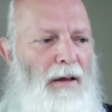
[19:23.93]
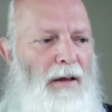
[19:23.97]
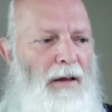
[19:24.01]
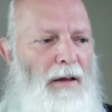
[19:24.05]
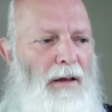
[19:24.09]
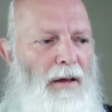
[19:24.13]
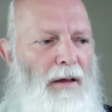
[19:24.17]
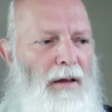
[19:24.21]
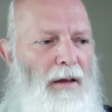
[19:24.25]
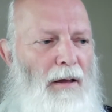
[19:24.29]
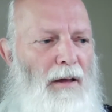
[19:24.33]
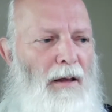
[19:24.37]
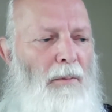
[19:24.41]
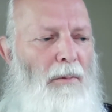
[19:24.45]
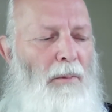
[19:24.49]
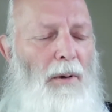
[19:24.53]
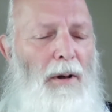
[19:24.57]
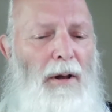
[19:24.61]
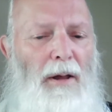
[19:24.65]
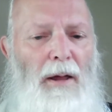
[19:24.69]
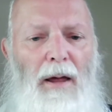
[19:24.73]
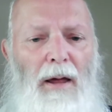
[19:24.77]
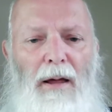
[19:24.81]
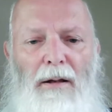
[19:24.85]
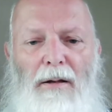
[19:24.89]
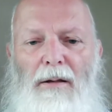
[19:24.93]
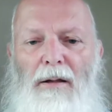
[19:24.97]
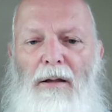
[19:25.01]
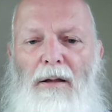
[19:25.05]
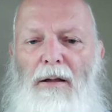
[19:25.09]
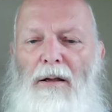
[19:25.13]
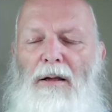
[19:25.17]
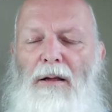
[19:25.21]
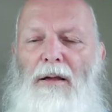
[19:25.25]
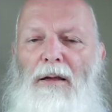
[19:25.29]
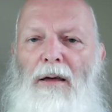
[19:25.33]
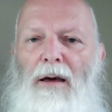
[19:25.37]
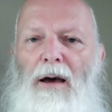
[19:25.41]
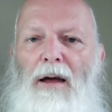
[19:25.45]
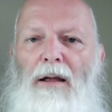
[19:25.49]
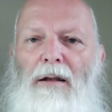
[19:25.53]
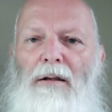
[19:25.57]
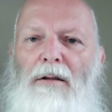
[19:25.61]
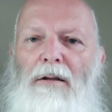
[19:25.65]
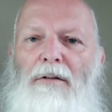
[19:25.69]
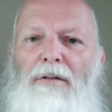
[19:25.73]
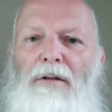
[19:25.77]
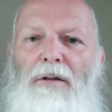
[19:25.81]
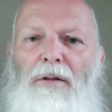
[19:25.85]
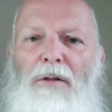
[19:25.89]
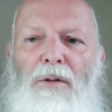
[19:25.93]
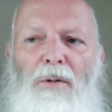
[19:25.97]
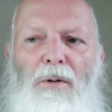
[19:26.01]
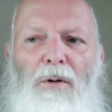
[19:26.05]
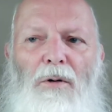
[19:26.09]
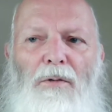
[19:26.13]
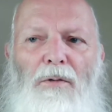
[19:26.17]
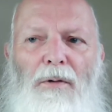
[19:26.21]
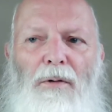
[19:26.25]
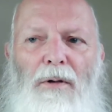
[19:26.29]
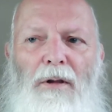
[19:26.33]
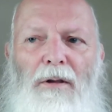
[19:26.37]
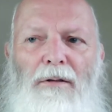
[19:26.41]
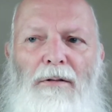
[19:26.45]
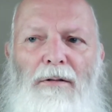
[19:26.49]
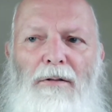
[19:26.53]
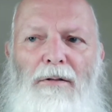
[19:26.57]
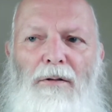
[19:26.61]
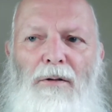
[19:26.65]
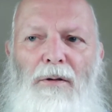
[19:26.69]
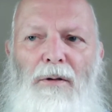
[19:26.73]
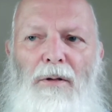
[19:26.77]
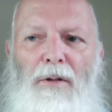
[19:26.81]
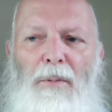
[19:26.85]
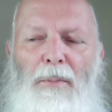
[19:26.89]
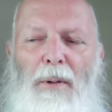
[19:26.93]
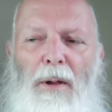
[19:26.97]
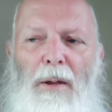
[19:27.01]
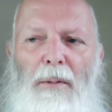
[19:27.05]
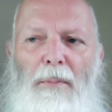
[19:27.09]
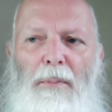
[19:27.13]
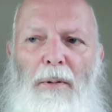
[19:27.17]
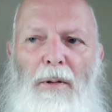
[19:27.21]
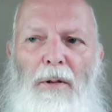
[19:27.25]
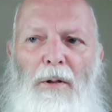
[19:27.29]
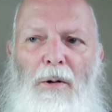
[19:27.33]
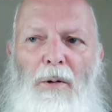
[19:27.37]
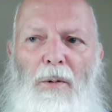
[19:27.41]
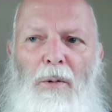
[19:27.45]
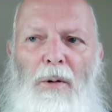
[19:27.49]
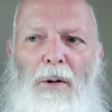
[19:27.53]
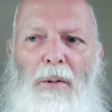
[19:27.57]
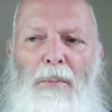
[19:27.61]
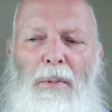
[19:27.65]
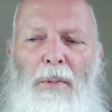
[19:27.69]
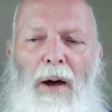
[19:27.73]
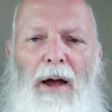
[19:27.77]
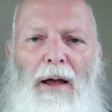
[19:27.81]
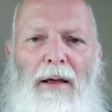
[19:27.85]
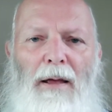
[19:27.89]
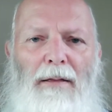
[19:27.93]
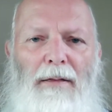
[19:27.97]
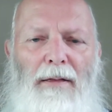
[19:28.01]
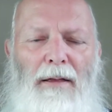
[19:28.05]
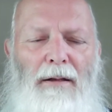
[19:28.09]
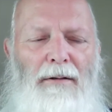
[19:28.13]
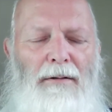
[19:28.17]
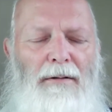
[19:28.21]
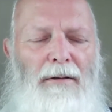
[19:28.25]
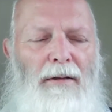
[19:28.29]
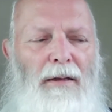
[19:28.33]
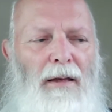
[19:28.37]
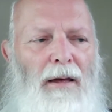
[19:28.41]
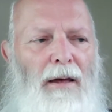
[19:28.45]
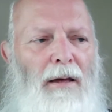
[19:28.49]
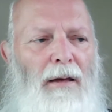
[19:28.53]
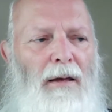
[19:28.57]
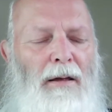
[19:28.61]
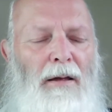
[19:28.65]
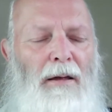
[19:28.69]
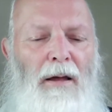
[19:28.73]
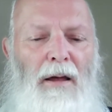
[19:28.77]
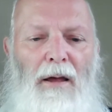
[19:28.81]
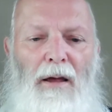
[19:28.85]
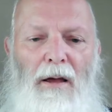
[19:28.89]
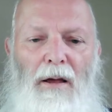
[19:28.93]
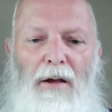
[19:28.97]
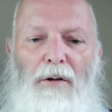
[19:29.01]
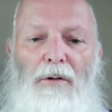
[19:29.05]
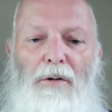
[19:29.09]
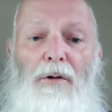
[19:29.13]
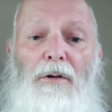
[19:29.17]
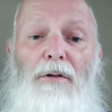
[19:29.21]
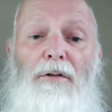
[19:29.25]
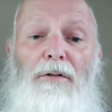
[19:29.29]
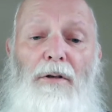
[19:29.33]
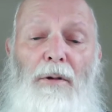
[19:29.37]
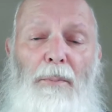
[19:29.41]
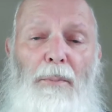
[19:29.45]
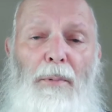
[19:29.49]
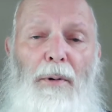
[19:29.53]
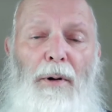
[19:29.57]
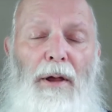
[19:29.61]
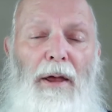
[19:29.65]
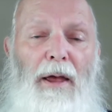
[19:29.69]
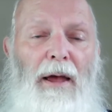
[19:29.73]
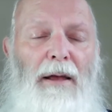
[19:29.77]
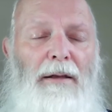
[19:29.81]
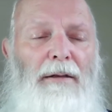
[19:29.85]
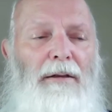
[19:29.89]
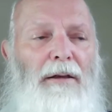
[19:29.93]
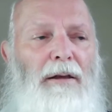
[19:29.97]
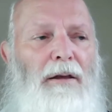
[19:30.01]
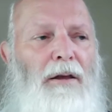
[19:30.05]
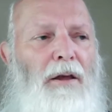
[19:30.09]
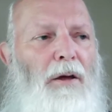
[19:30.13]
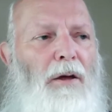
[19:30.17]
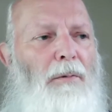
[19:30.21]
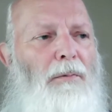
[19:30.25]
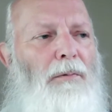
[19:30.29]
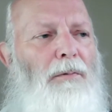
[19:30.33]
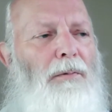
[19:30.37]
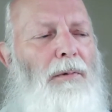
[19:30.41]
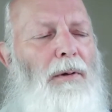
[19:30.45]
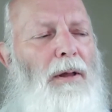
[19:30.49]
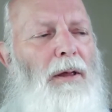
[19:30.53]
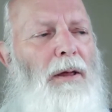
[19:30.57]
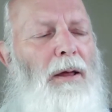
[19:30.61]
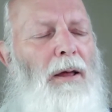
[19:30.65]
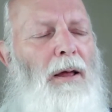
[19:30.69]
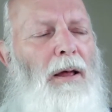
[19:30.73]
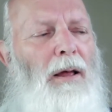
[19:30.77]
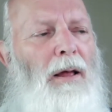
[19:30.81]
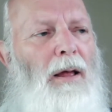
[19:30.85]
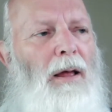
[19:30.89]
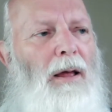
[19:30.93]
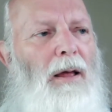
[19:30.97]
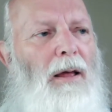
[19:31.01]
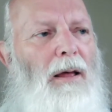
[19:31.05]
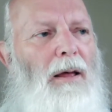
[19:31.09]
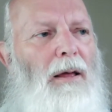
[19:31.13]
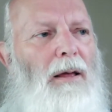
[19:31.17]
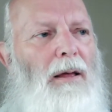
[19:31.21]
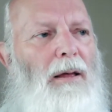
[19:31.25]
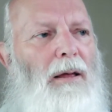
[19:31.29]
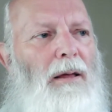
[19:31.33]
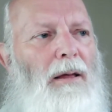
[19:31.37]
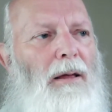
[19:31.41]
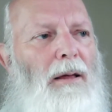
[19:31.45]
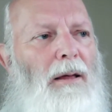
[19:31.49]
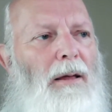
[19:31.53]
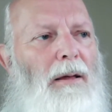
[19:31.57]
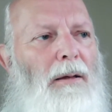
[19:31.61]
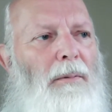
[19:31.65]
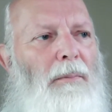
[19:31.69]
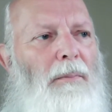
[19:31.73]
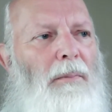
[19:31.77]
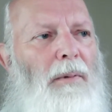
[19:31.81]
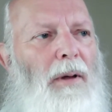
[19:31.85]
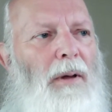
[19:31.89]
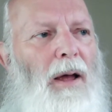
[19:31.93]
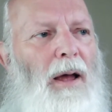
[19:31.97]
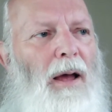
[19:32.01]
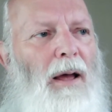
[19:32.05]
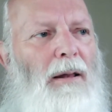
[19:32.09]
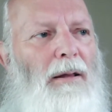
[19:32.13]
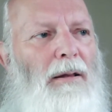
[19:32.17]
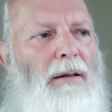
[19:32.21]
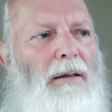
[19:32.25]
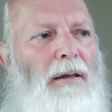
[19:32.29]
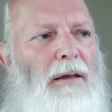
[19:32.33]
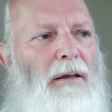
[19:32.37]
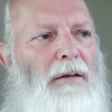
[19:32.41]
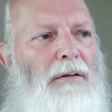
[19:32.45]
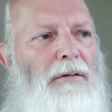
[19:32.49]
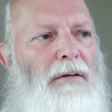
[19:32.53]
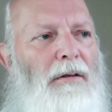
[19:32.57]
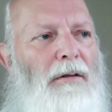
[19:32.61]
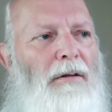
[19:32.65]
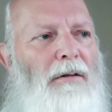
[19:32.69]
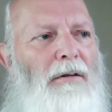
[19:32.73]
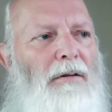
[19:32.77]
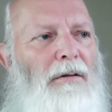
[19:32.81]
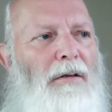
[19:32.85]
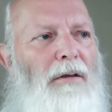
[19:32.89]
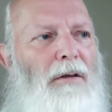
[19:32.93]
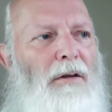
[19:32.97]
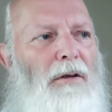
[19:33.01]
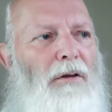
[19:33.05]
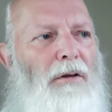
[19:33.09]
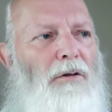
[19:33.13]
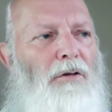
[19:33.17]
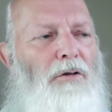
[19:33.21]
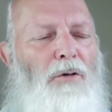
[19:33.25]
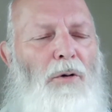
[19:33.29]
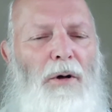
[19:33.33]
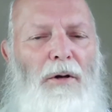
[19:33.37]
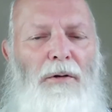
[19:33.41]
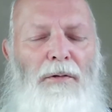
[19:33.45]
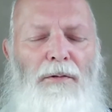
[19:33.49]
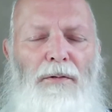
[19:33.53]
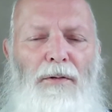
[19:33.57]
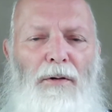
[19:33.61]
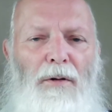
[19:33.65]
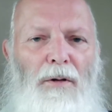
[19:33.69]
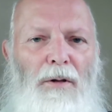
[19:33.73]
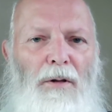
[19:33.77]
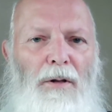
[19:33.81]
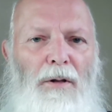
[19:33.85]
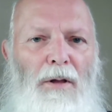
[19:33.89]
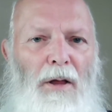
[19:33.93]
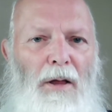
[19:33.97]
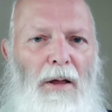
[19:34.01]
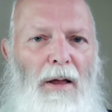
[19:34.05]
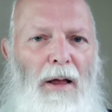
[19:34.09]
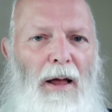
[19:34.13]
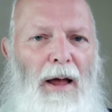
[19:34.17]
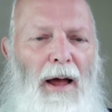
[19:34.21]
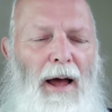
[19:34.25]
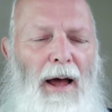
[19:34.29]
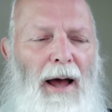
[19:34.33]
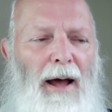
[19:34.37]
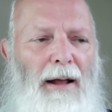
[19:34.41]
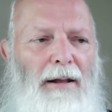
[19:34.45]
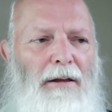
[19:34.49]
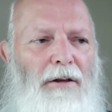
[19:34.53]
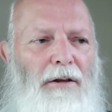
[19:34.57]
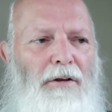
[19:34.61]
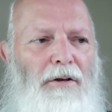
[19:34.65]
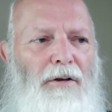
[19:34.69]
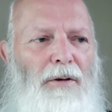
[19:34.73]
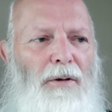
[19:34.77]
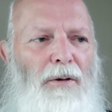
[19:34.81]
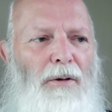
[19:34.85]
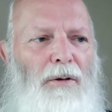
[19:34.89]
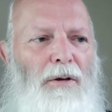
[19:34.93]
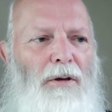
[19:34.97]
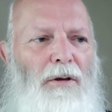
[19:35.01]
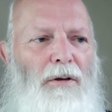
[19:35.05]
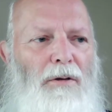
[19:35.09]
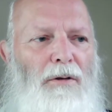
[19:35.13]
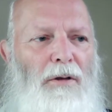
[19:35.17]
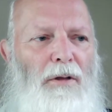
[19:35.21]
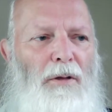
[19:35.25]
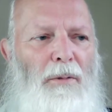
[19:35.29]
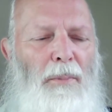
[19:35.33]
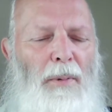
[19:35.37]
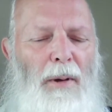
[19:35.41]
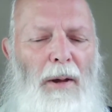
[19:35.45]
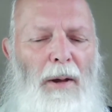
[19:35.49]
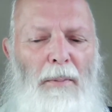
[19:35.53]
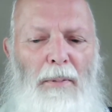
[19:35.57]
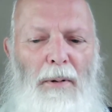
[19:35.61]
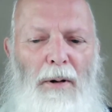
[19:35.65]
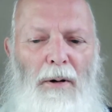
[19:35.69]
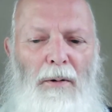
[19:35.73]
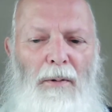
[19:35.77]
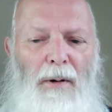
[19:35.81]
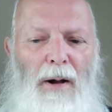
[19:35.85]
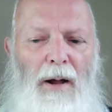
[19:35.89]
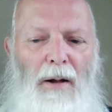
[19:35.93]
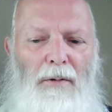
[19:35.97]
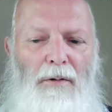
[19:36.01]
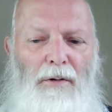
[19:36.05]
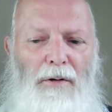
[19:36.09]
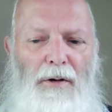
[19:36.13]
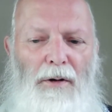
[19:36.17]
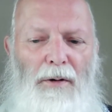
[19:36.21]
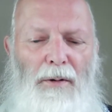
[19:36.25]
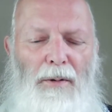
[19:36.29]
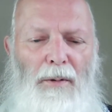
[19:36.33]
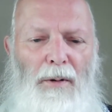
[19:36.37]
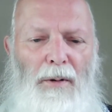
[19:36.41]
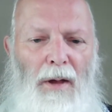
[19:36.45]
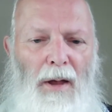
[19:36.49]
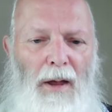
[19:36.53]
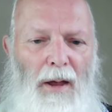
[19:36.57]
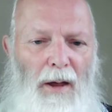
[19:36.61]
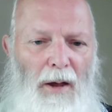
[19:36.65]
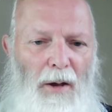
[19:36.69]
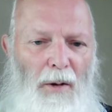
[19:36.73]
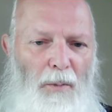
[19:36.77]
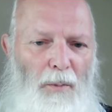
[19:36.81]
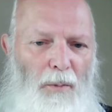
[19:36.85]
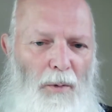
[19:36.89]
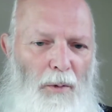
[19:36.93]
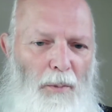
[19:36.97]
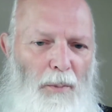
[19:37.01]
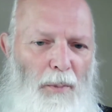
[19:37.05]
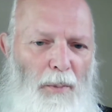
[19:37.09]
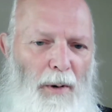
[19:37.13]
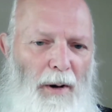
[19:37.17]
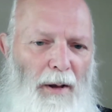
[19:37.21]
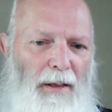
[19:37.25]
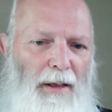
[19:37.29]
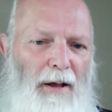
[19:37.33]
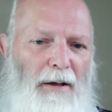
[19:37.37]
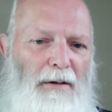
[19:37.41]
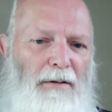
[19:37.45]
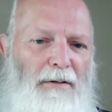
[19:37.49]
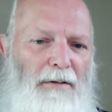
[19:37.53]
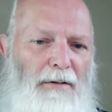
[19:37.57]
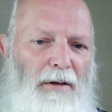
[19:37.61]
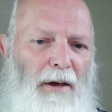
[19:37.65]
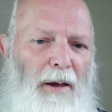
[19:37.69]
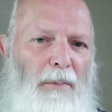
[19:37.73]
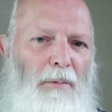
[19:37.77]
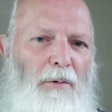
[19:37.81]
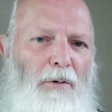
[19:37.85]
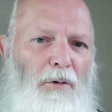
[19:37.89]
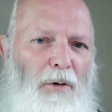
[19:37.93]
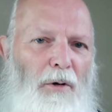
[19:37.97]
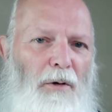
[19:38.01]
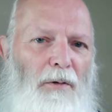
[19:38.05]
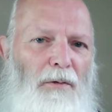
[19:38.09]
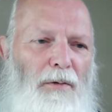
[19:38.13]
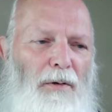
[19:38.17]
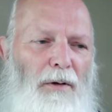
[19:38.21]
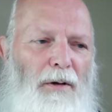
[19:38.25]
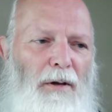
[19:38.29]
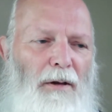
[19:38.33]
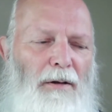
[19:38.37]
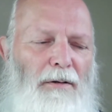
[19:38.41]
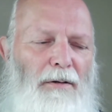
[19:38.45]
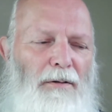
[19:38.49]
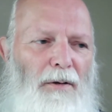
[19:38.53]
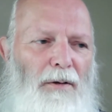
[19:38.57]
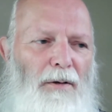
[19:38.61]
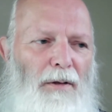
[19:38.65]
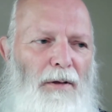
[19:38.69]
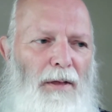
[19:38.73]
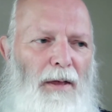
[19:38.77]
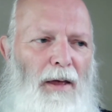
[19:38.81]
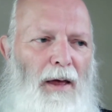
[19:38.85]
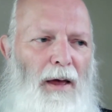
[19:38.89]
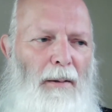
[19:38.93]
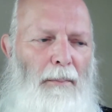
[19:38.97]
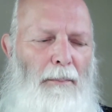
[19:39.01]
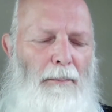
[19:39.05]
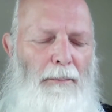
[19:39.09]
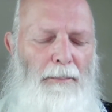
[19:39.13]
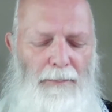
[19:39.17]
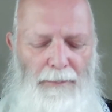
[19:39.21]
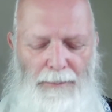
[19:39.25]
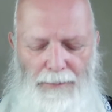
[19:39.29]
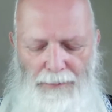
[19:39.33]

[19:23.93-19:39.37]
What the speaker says: Well, again, kindness and thoughtfulness to the people who are buying things there, reciprocated, hopefully, and a decent, joyful attitude to the people around you will bring that same joyfulness to them.